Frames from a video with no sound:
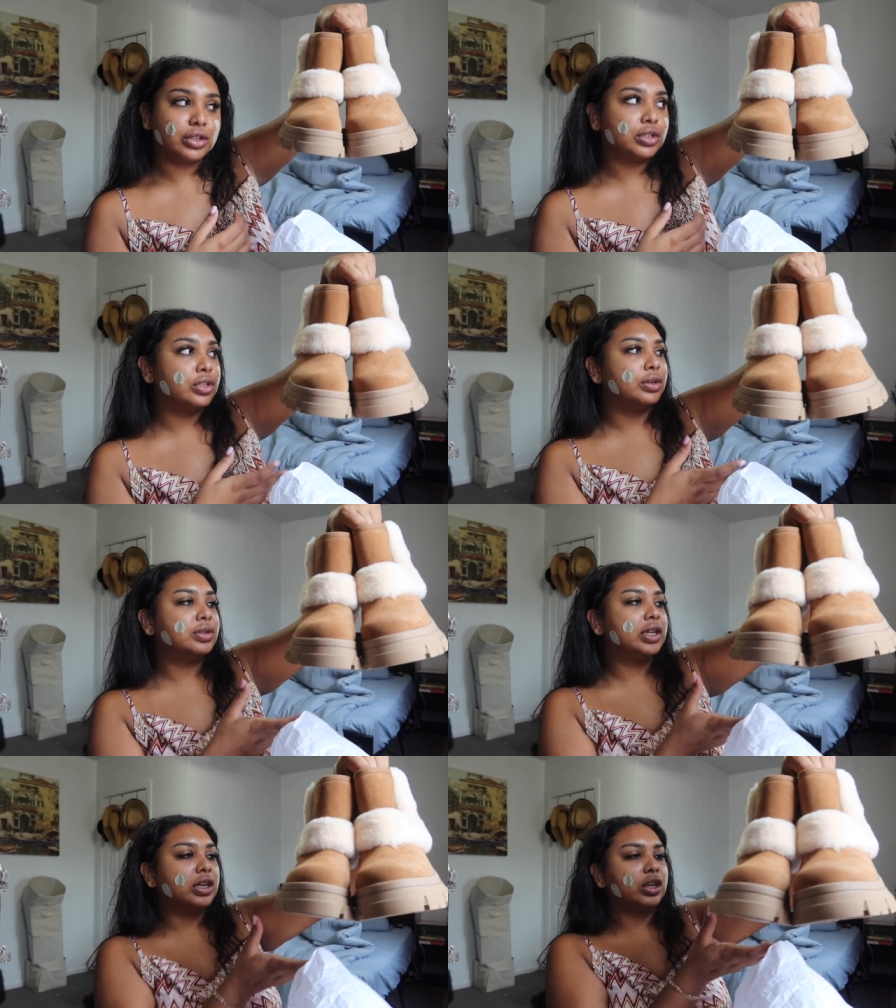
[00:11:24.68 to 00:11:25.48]
So
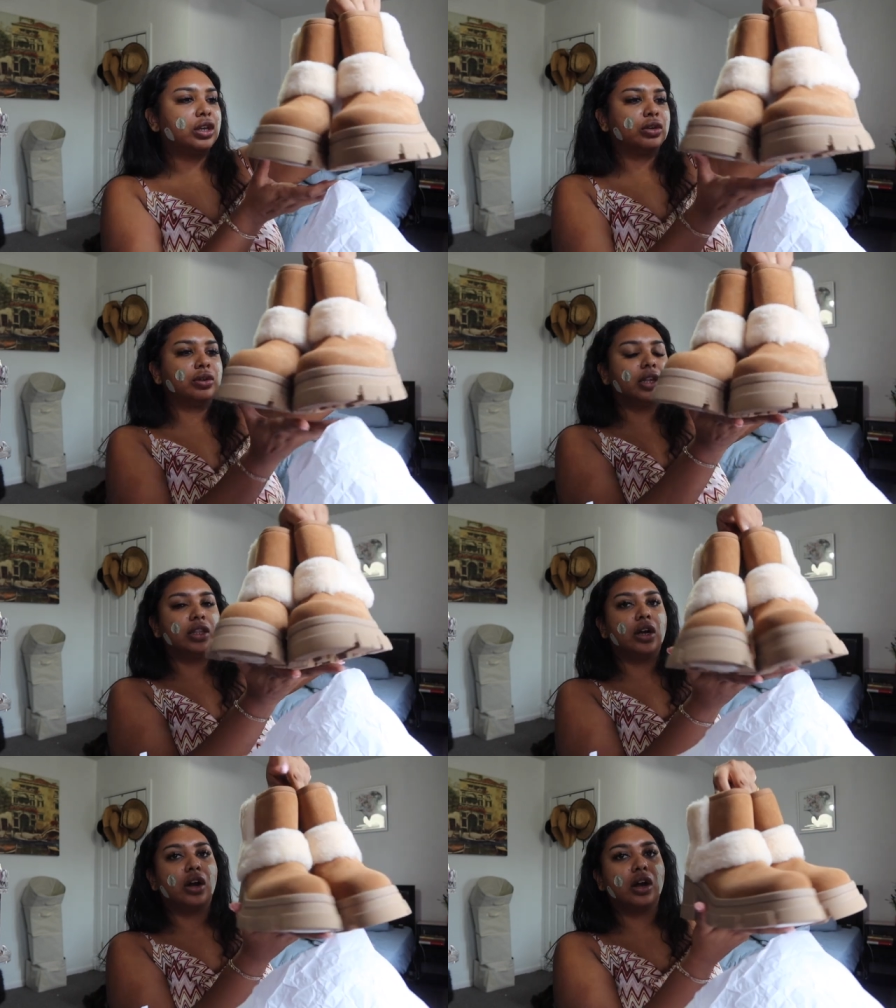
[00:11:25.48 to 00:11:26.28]
stinking cute. And
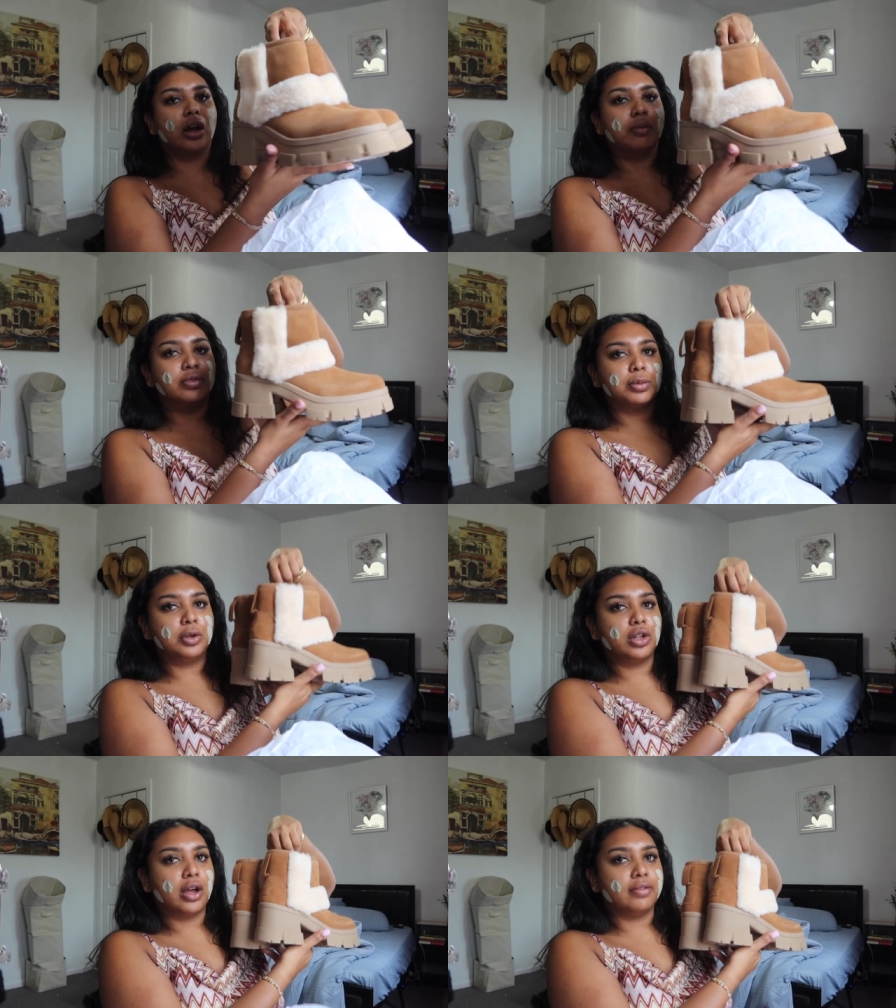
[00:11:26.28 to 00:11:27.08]
they are
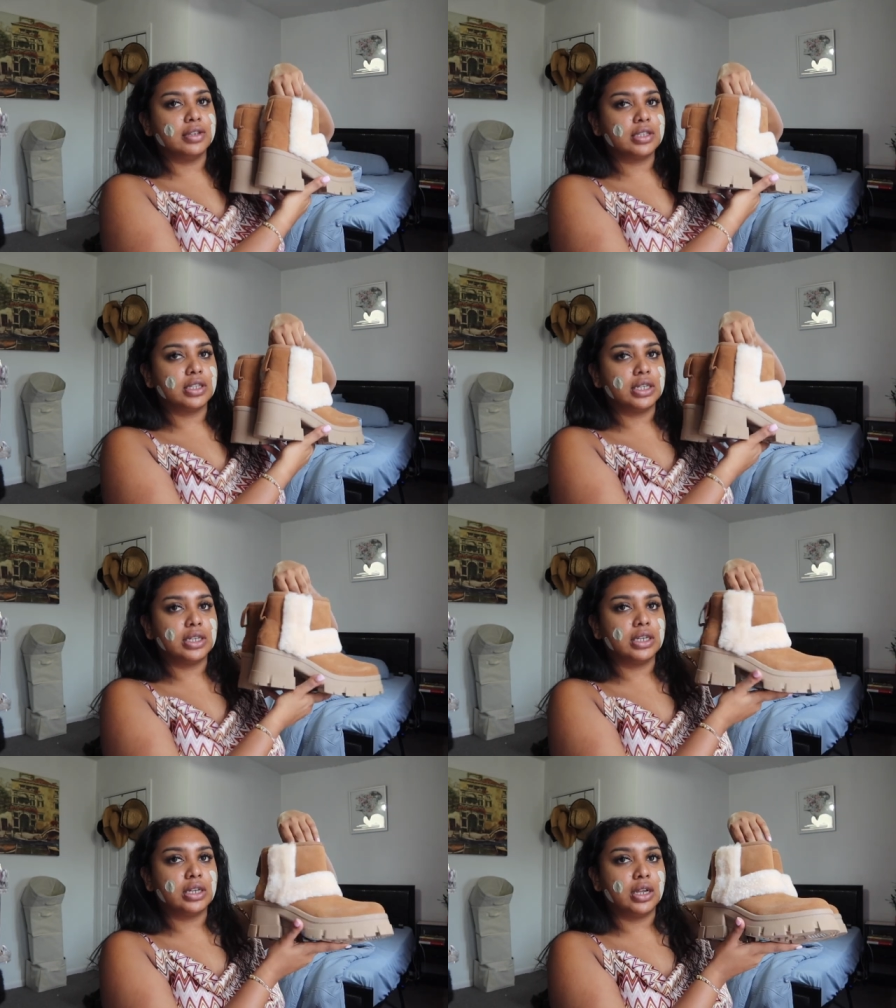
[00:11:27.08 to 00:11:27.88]
comfortable,
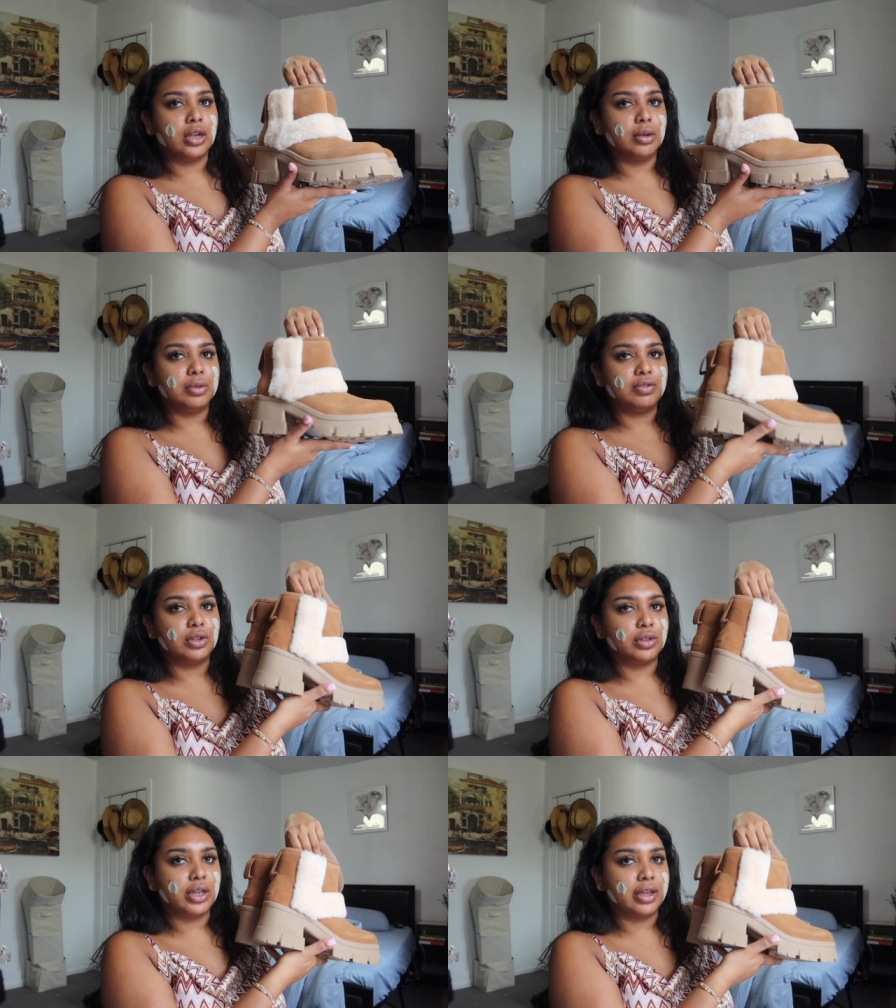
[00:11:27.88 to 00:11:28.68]
obviously, um, even
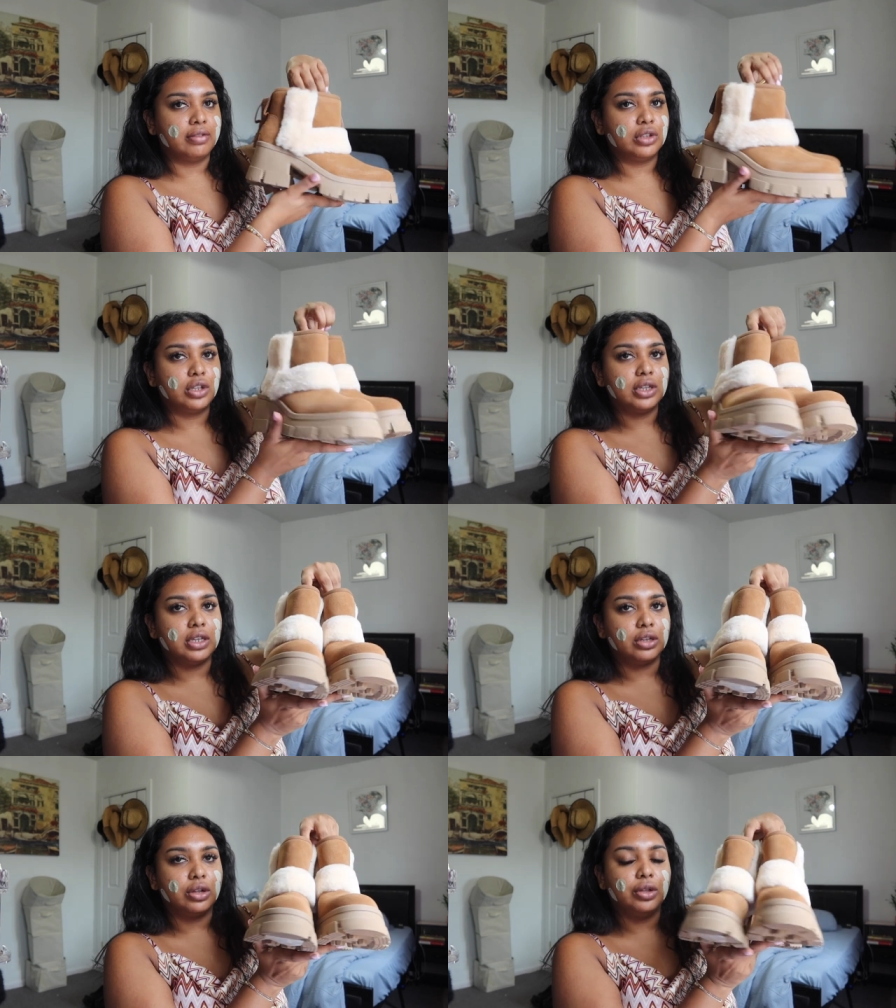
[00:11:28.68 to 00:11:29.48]
though they have a little
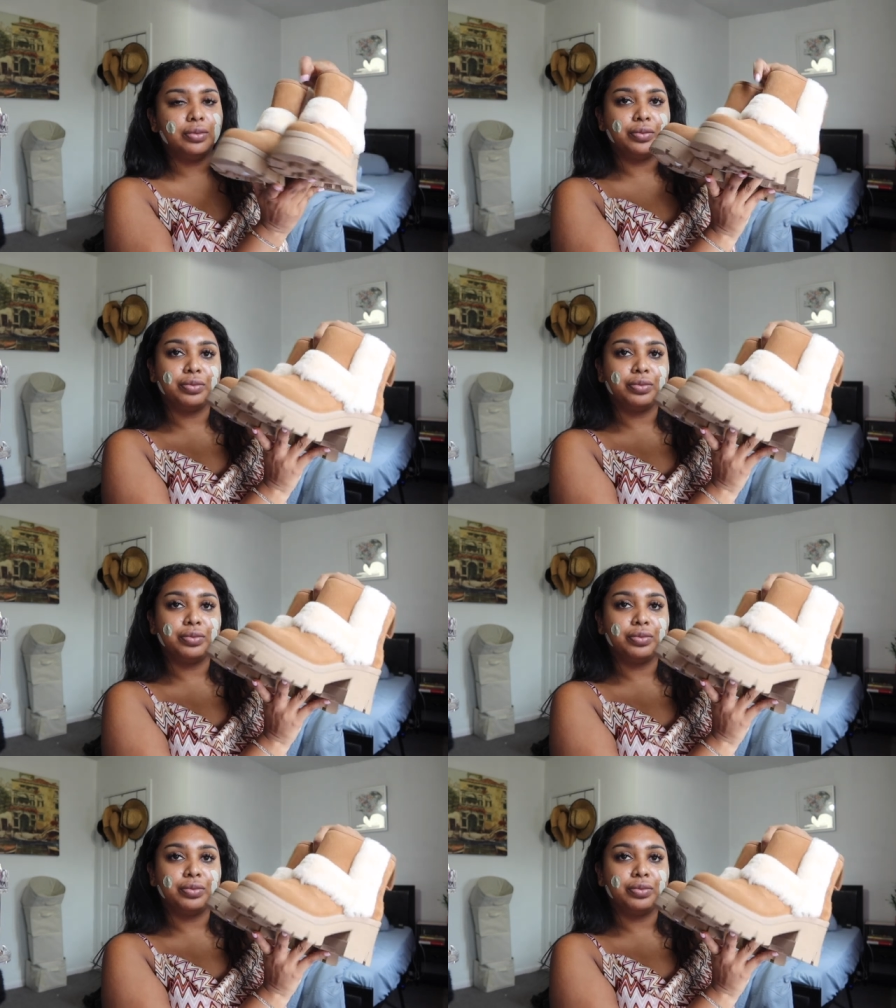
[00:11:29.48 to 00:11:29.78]
heel.